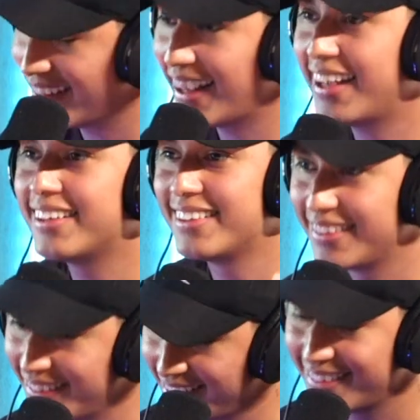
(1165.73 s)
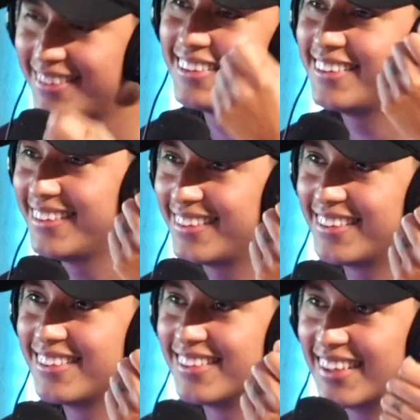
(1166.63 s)
then
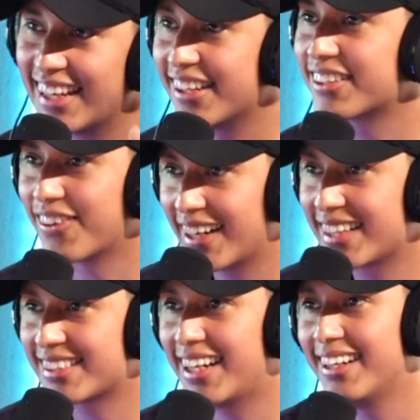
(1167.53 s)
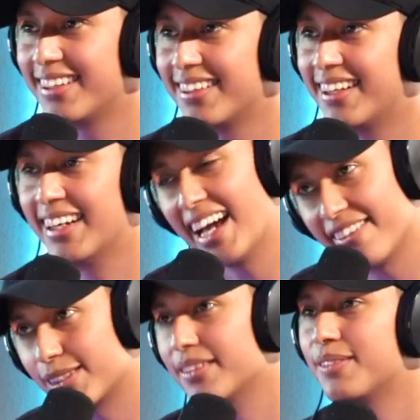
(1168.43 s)
Lilith collects that and
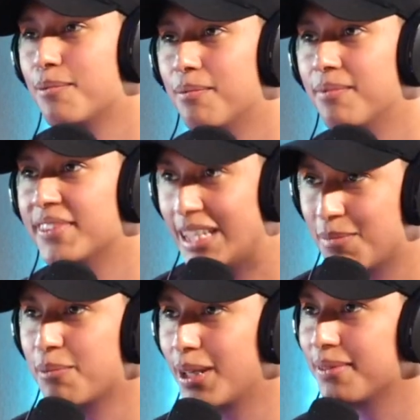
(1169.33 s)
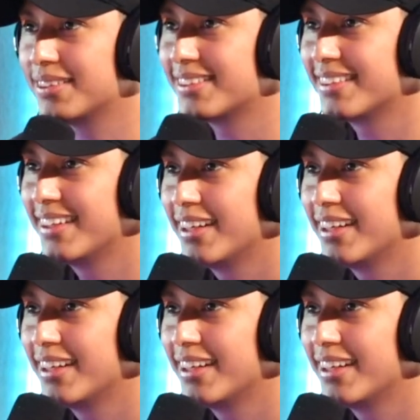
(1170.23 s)
has demon babies.